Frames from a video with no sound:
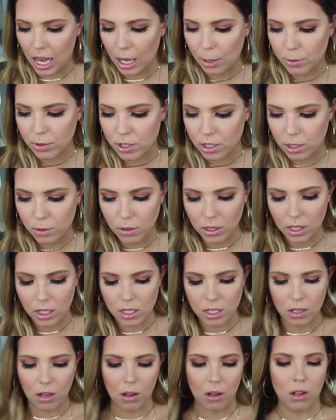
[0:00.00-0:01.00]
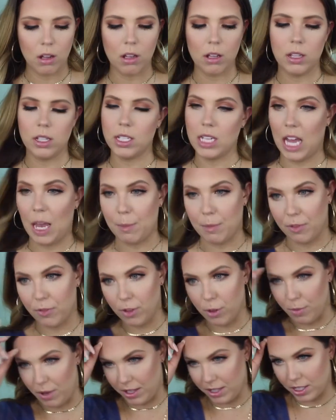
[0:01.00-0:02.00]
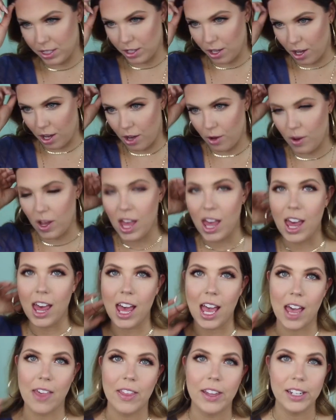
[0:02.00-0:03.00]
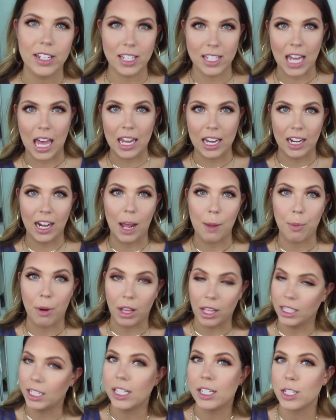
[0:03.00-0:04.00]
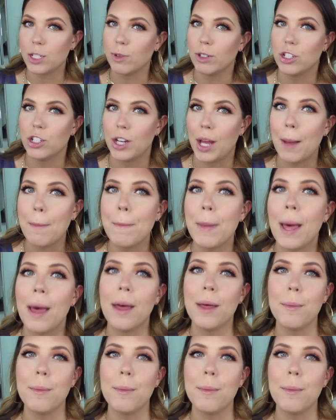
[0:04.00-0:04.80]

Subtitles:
I was doing this all the time a few months ago and then decided I probably need to switch it up.